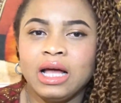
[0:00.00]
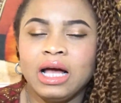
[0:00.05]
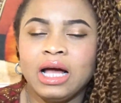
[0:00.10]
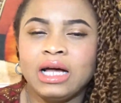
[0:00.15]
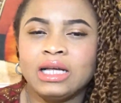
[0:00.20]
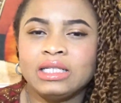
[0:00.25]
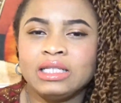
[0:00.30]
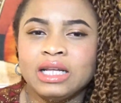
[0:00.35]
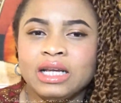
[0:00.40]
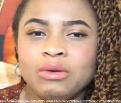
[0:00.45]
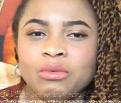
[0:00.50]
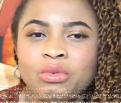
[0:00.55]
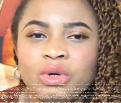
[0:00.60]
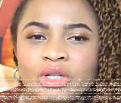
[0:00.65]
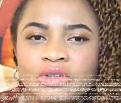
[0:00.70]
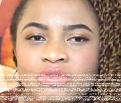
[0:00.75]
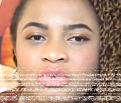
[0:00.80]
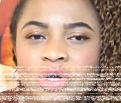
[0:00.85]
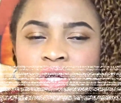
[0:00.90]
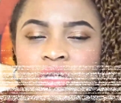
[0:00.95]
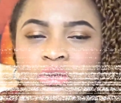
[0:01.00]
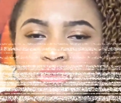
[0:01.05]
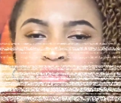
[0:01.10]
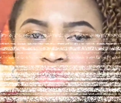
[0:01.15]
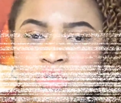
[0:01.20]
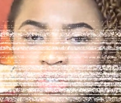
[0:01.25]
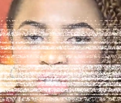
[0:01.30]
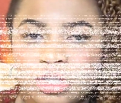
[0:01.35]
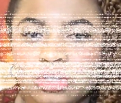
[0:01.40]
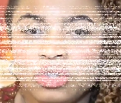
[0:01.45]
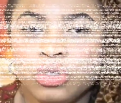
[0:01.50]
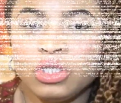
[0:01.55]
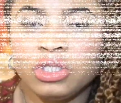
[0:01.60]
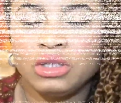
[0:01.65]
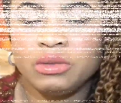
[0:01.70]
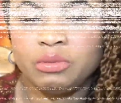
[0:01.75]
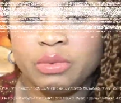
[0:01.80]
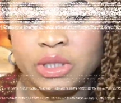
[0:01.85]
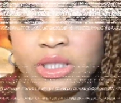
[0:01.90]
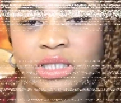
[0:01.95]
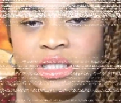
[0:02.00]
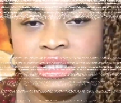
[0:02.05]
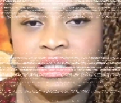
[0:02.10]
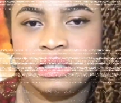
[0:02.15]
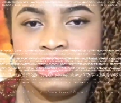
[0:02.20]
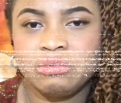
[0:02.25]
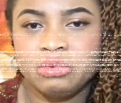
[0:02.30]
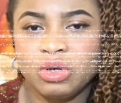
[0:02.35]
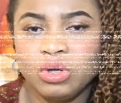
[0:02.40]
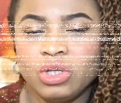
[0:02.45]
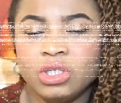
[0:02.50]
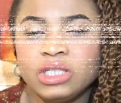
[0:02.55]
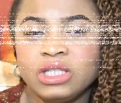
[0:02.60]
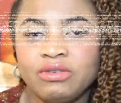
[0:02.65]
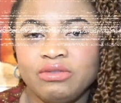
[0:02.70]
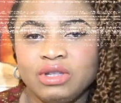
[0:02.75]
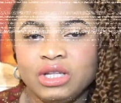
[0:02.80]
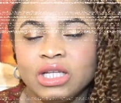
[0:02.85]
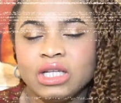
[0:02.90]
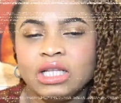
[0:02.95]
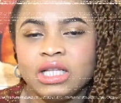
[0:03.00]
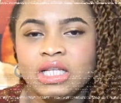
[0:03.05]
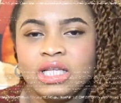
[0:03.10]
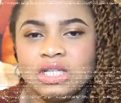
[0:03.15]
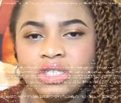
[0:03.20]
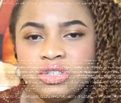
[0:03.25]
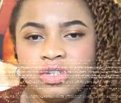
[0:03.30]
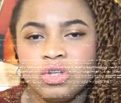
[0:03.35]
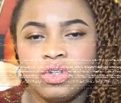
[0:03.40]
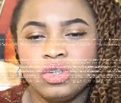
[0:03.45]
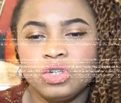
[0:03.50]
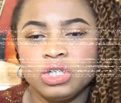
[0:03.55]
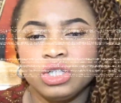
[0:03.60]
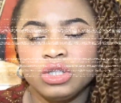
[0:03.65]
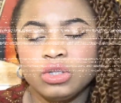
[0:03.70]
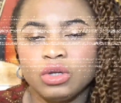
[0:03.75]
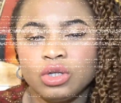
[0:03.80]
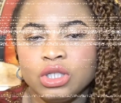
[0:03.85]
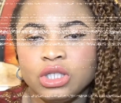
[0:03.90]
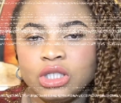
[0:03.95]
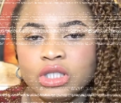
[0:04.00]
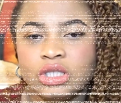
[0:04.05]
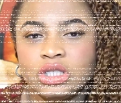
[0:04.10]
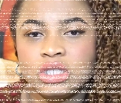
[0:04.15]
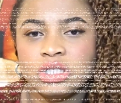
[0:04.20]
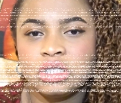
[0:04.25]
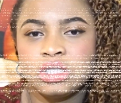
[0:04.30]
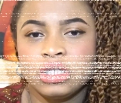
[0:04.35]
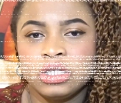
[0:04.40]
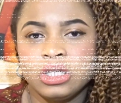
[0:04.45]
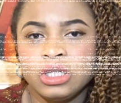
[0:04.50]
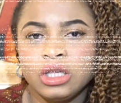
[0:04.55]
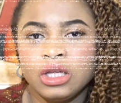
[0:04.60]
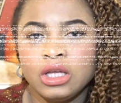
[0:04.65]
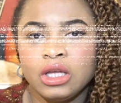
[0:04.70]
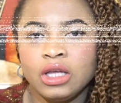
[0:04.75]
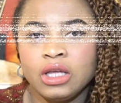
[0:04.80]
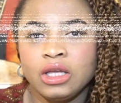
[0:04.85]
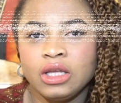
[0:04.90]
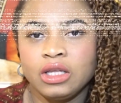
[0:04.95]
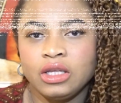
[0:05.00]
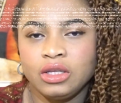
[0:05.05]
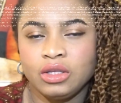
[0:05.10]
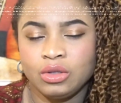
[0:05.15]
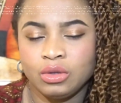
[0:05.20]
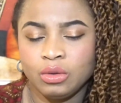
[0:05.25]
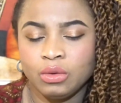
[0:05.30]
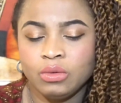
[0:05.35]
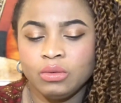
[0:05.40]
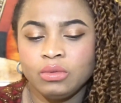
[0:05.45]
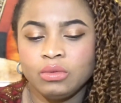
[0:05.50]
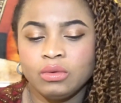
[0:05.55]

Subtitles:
And then wait for him to return the peace, because definitely he's going to return it. You know?